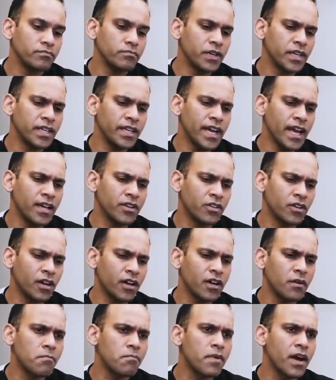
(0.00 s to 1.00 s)
But yeah,
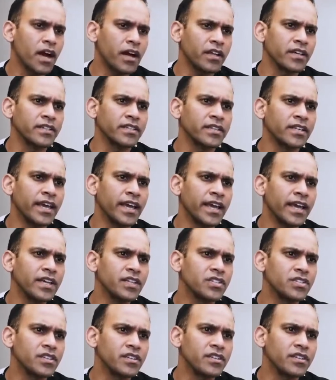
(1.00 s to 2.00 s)
talk about a
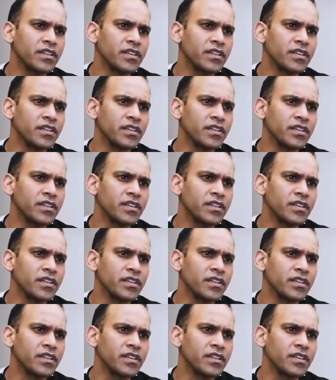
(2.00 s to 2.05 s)
tangent